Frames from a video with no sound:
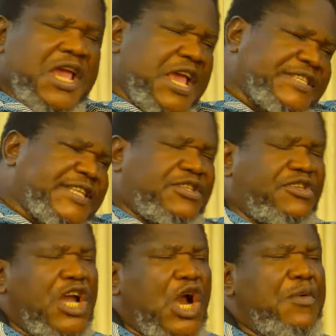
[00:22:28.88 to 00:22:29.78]
is
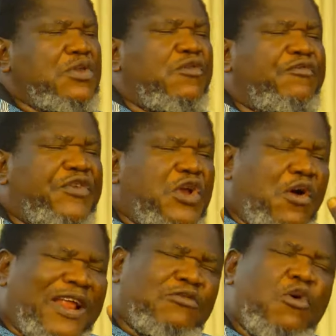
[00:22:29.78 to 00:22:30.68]
that you are going to
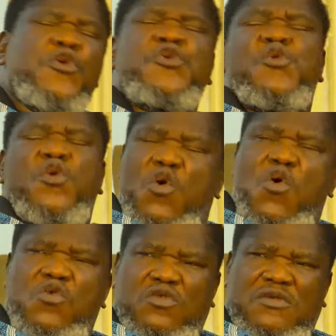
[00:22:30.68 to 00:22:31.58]
figure out on your
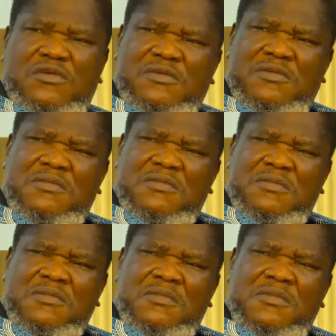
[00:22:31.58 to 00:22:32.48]
own
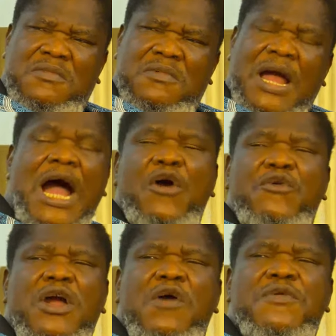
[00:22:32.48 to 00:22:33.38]
how
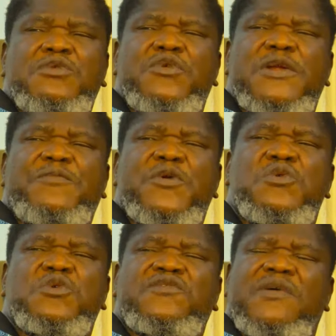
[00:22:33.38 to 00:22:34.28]
you are going to
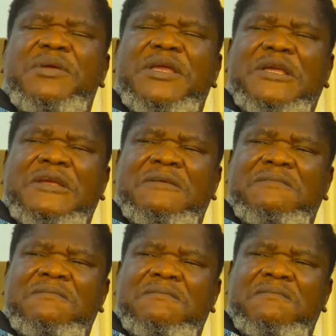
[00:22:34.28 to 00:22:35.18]
reproduce for me.
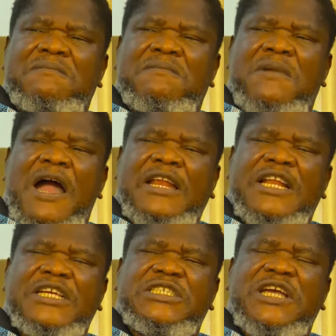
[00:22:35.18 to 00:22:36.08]
I
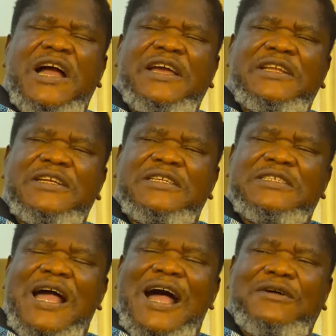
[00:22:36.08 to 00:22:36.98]
need a child in
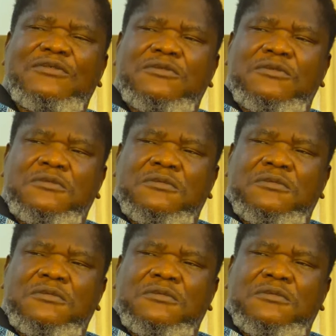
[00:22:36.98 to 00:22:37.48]
this house.